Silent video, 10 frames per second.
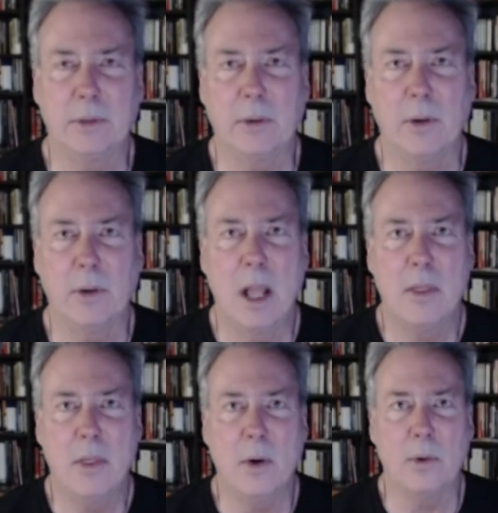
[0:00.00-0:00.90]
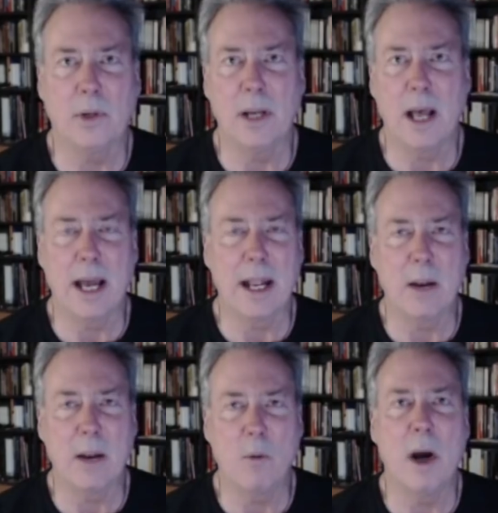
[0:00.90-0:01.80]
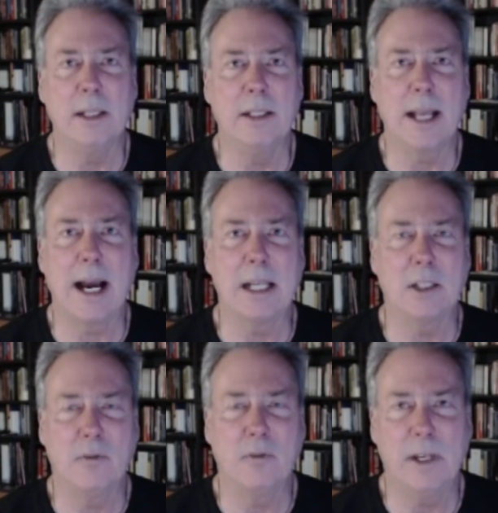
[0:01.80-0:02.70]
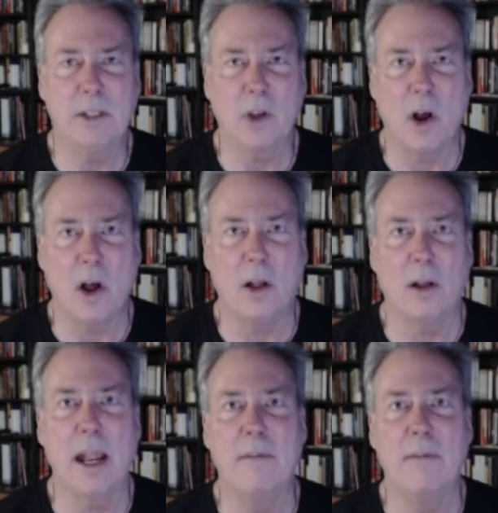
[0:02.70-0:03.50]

So those are not a one size fits all.